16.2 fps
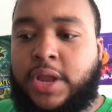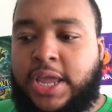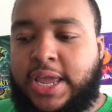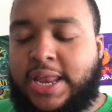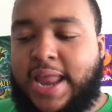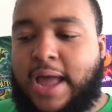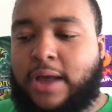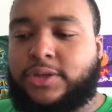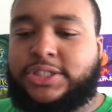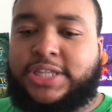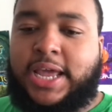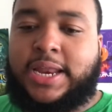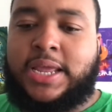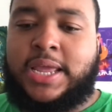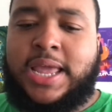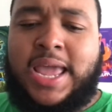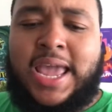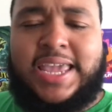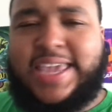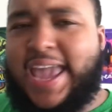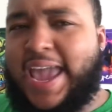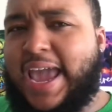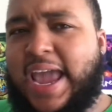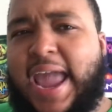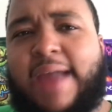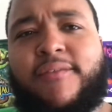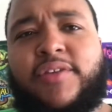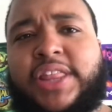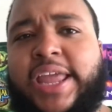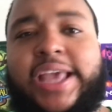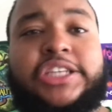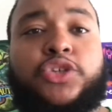He announced that, yeah,
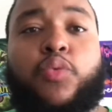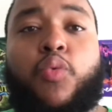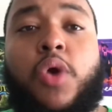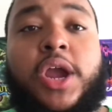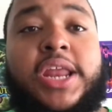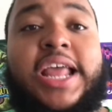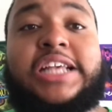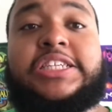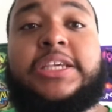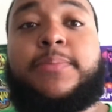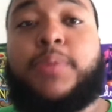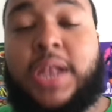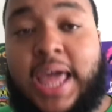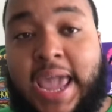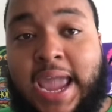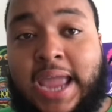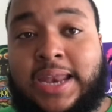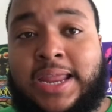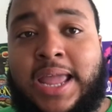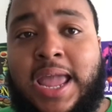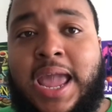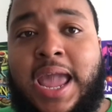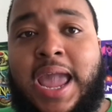everything isn't working as he planned,